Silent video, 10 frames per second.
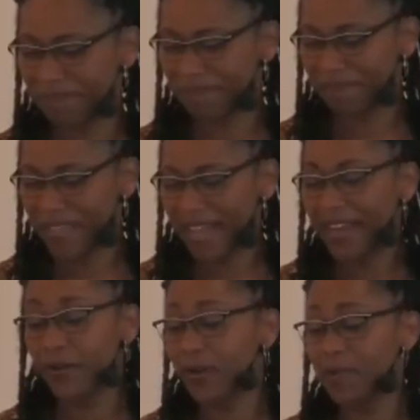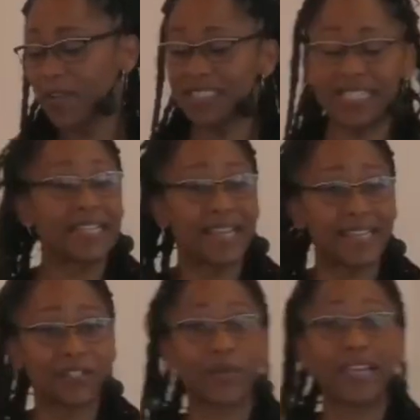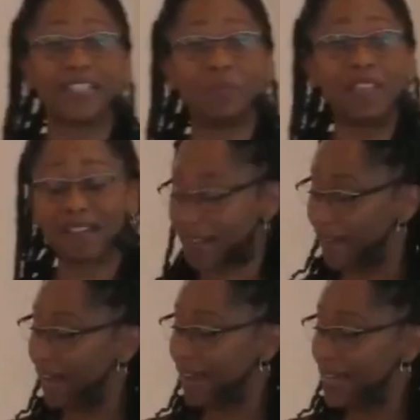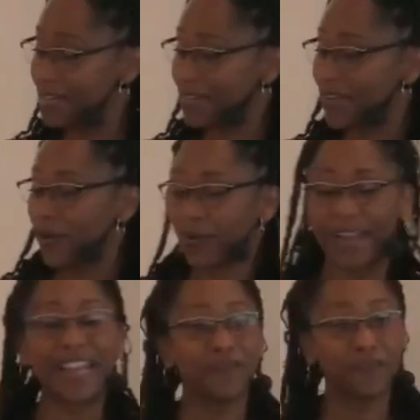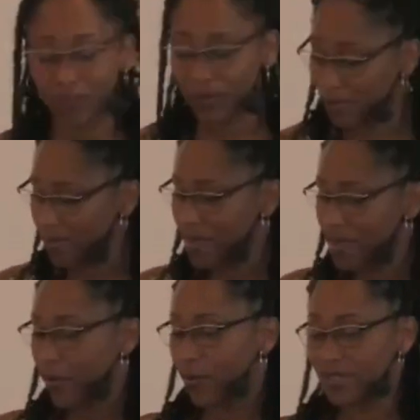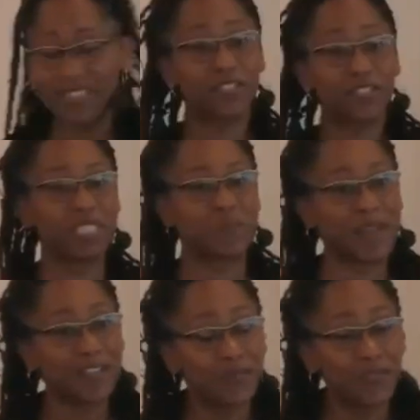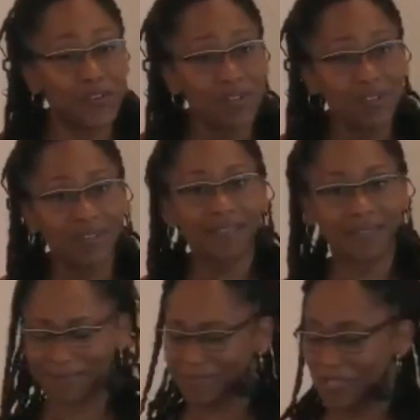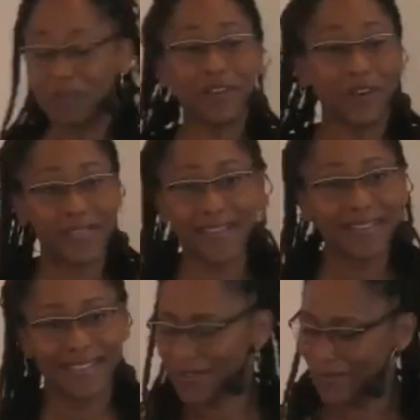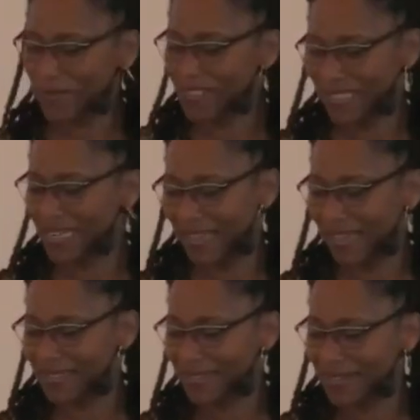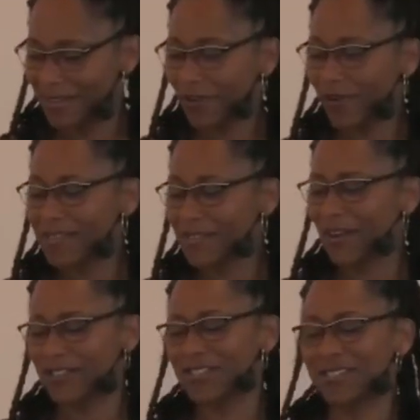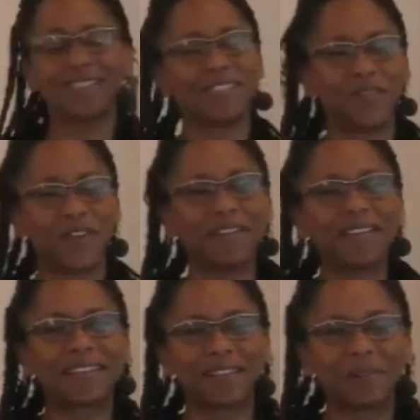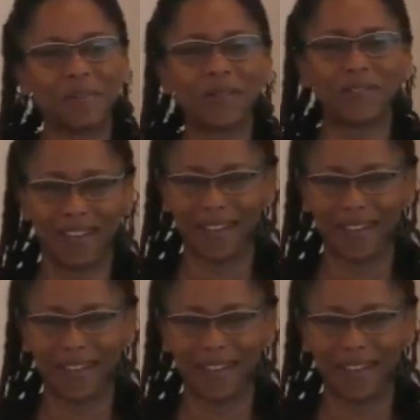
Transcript: And no, I'm not saying that it's okay to be unkind or hateful or disrespectful, to be authentic. No, I'm not saying that. Christ consciousness is very clear about love.